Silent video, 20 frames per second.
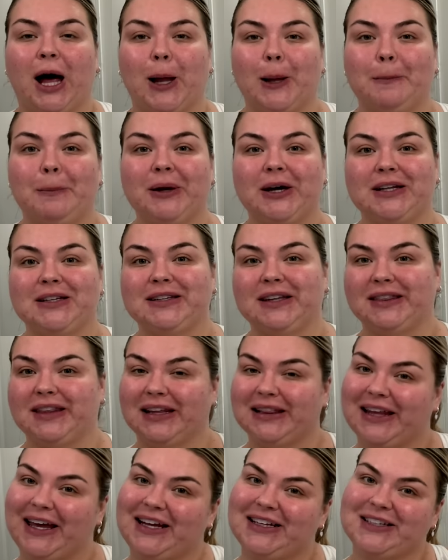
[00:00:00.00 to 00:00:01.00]
I'll put the
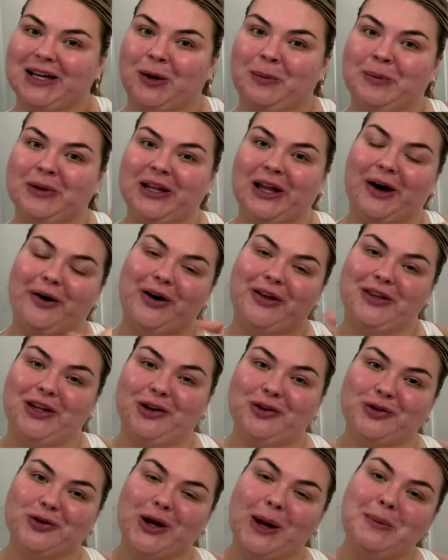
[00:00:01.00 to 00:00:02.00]
link down below in the
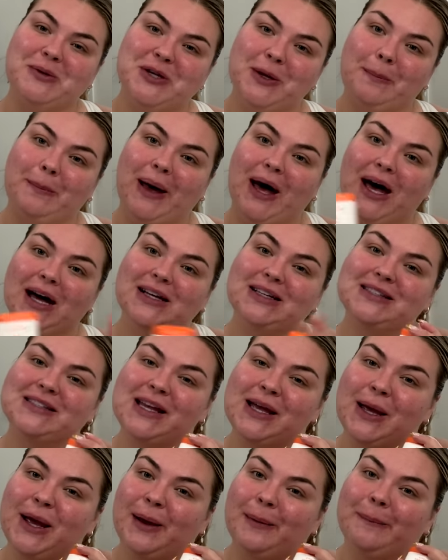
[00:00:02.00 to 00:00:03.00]
description box,
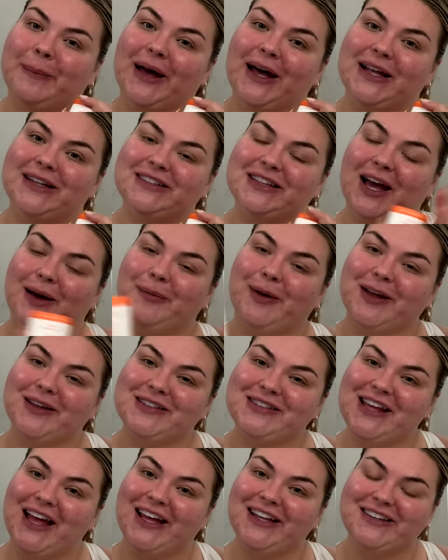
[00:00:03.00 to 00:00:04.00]
but I'm all
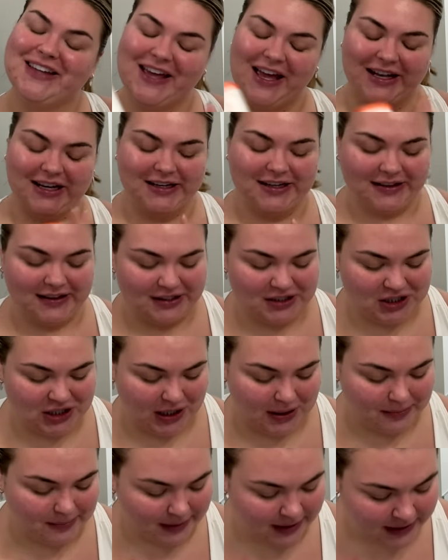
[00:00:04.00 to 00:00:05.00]
set, headed to the
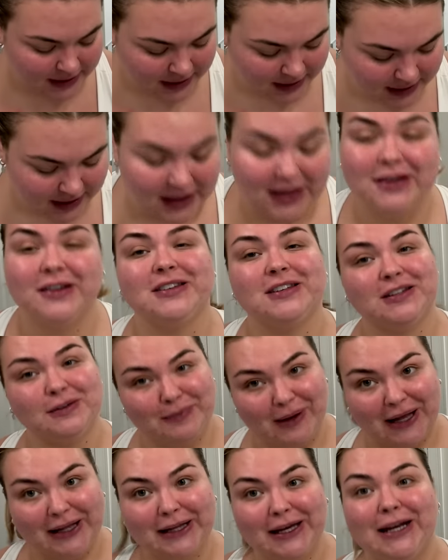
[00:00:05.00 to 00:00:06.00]
gym,
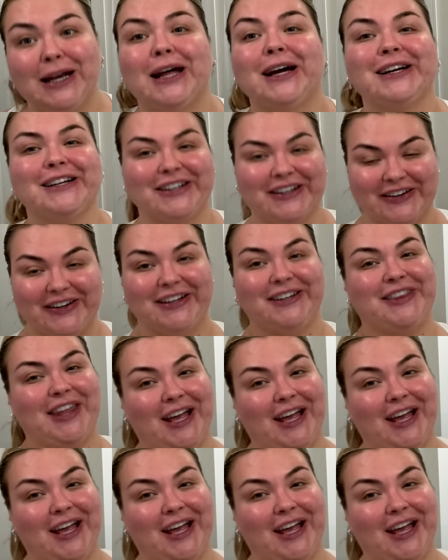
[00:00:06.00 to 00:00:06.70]
smelling good.